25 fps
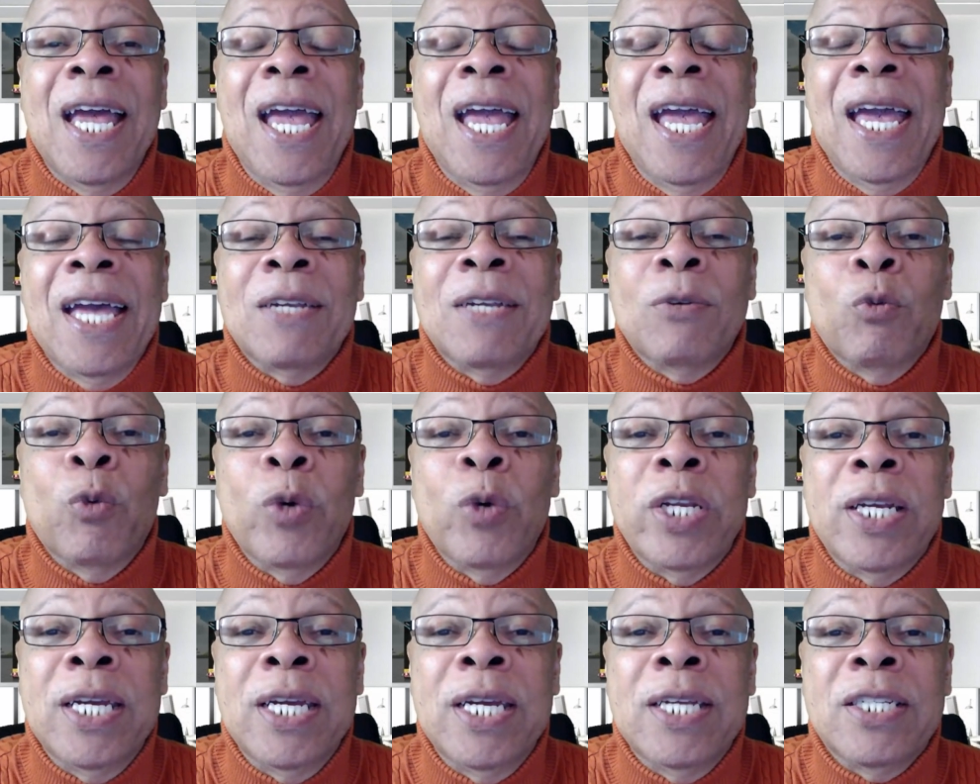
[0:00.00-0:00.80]
and
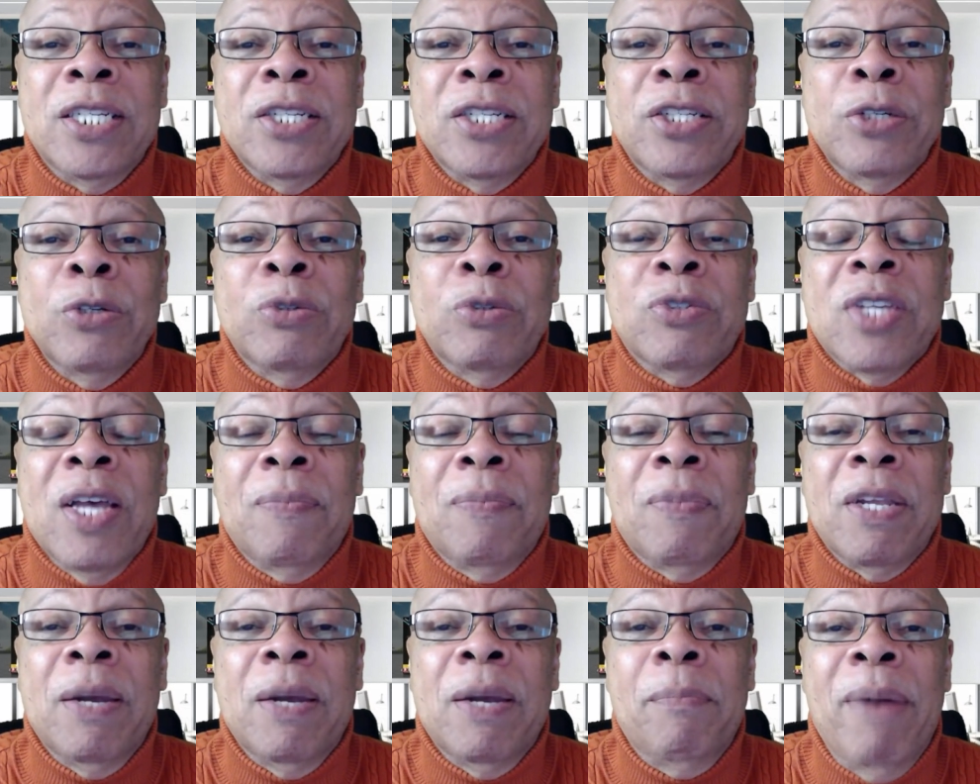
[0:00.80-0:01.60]
we need to do
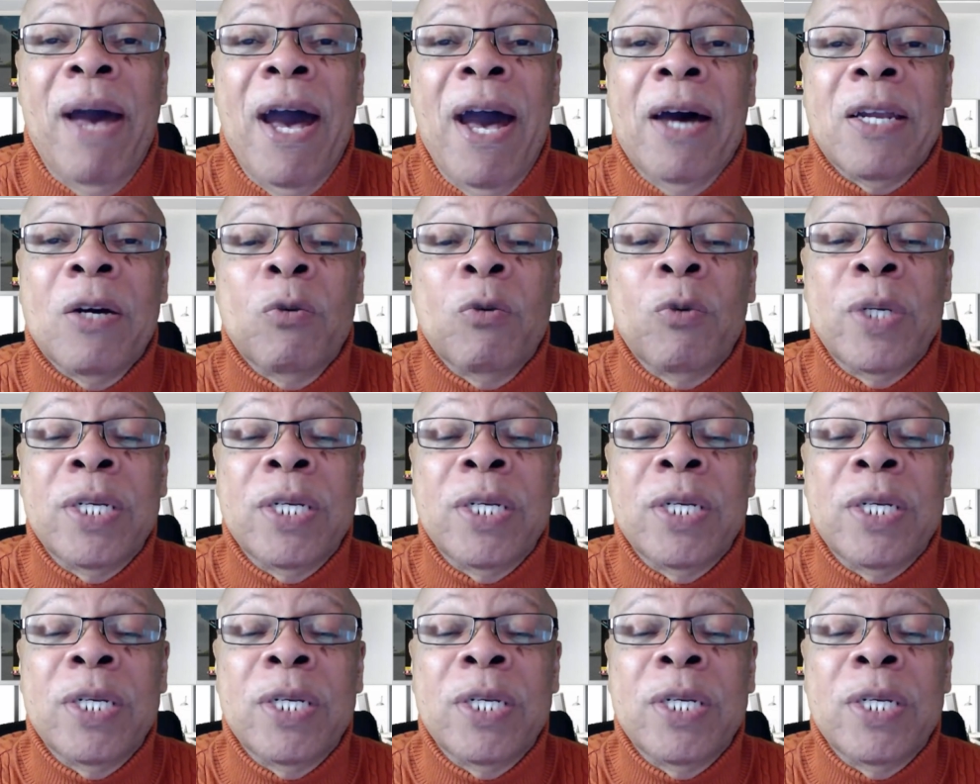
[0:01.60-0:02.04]
something about it.